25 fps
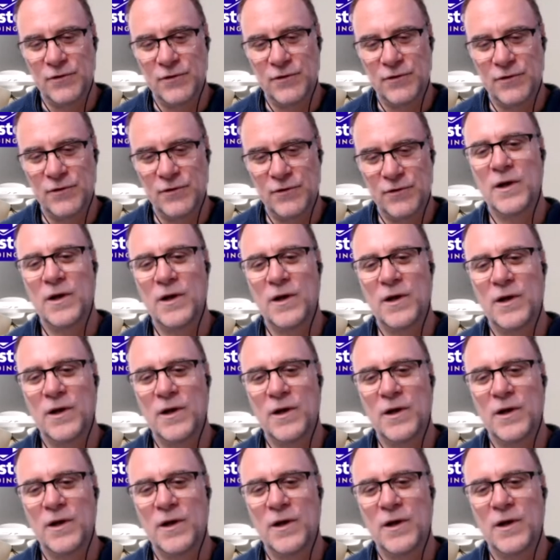who are willing
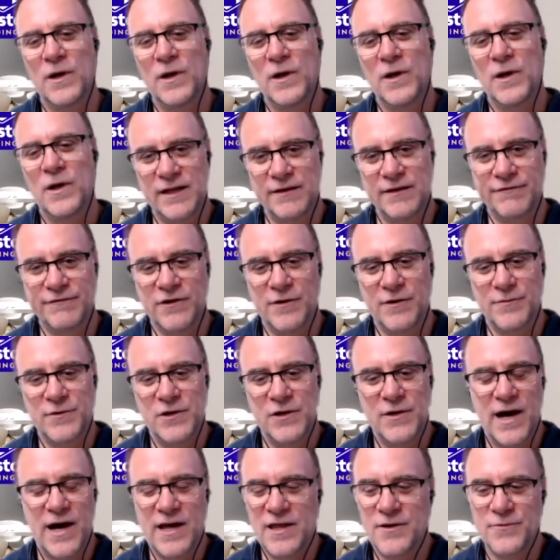to buy this thing
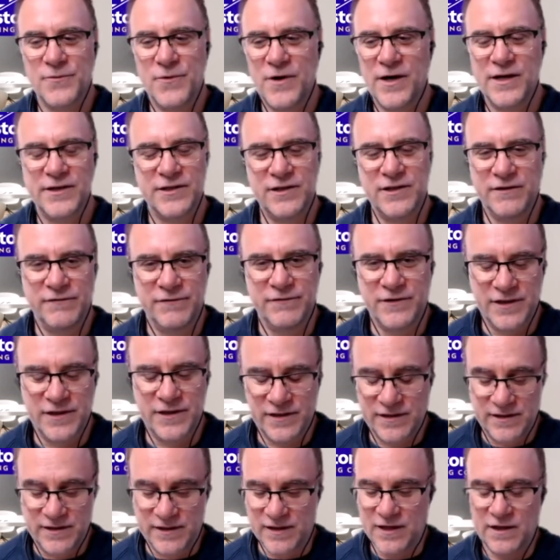from you. Otherwise, you've
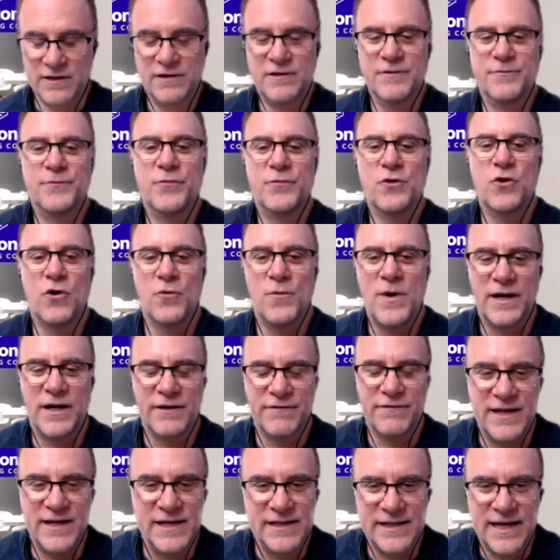just, you know, you bought
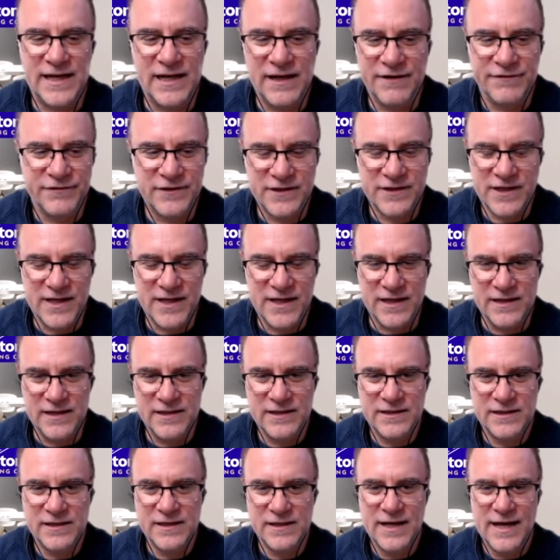one of these
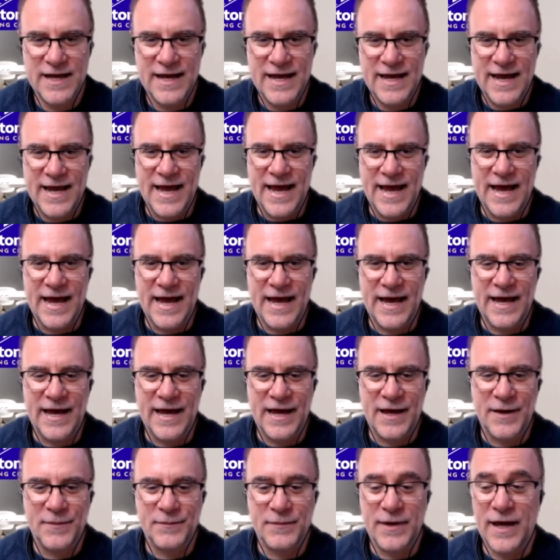NFTs
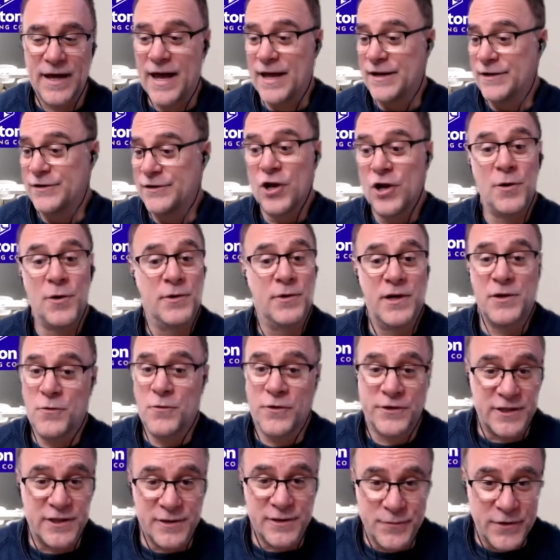um, and nobody
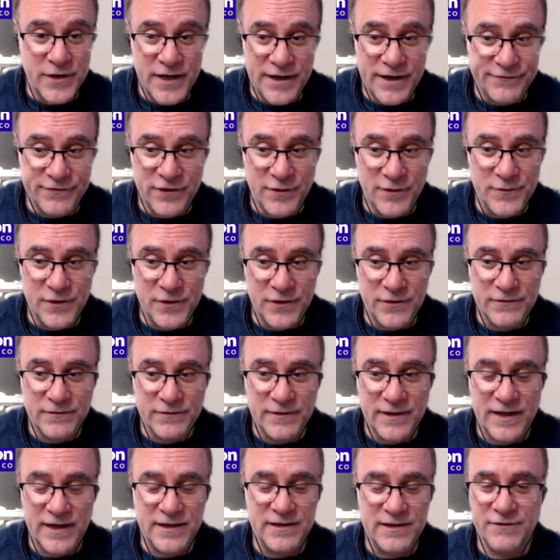wants to buy it from you.
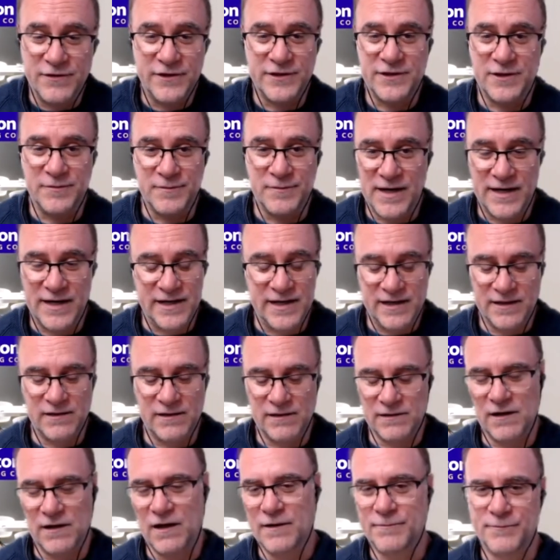And you've got your money.
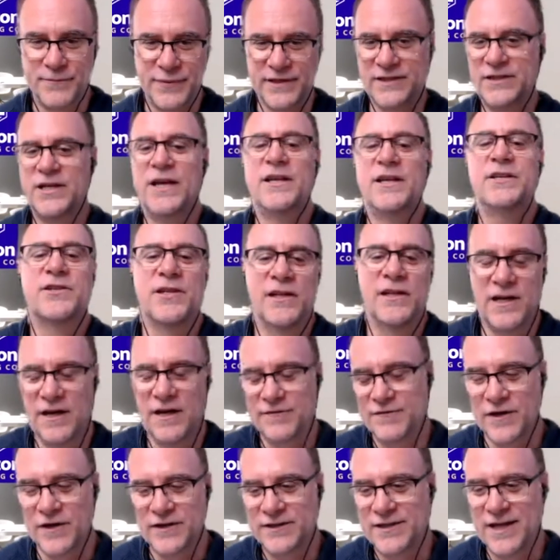Like, potentially, I've
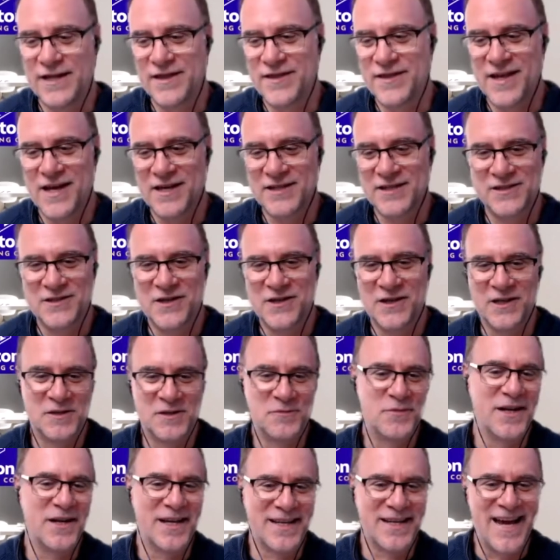got $10,000,
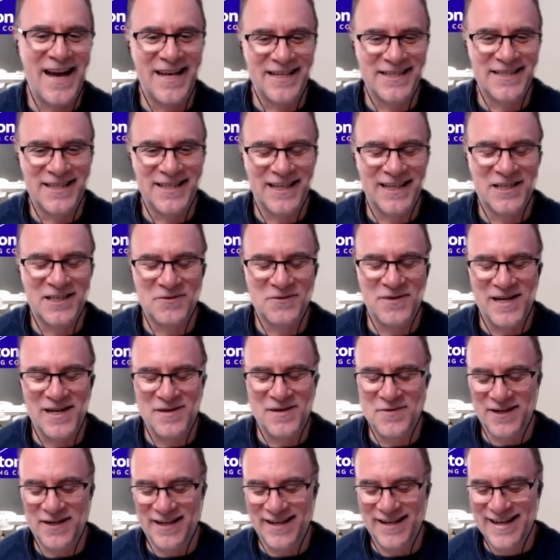but I can't sell it to anyone.
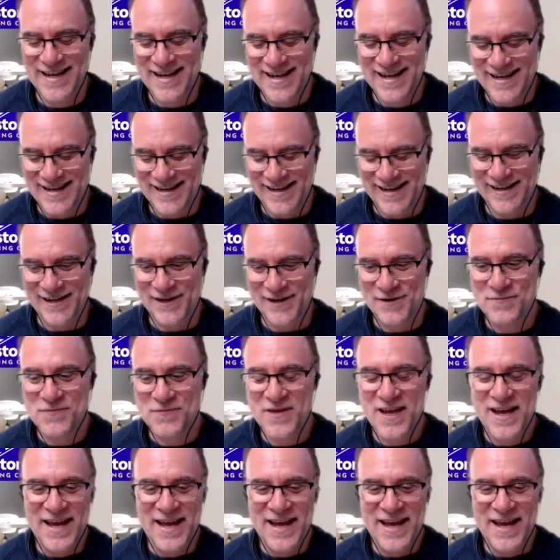But unlikely.